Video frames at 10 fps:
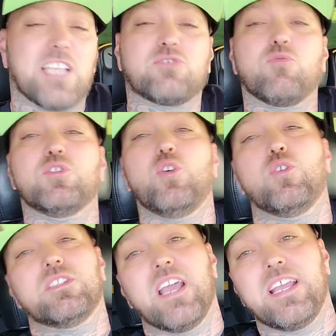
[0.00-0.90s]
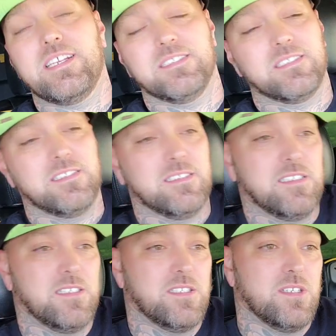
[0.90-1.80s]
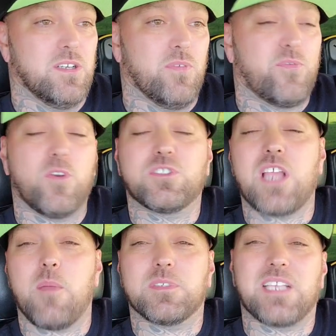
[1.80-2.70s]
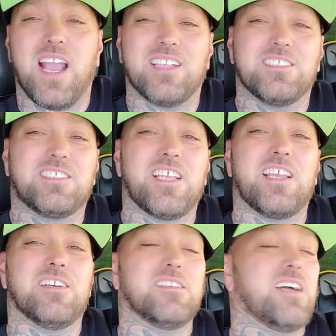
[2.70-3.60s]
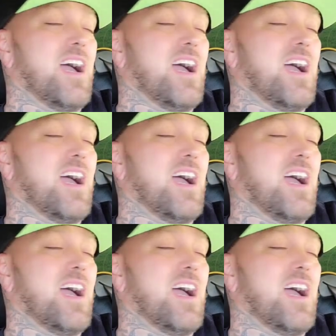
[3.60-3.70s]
that's what we're going to do today. First timer's guide to jail,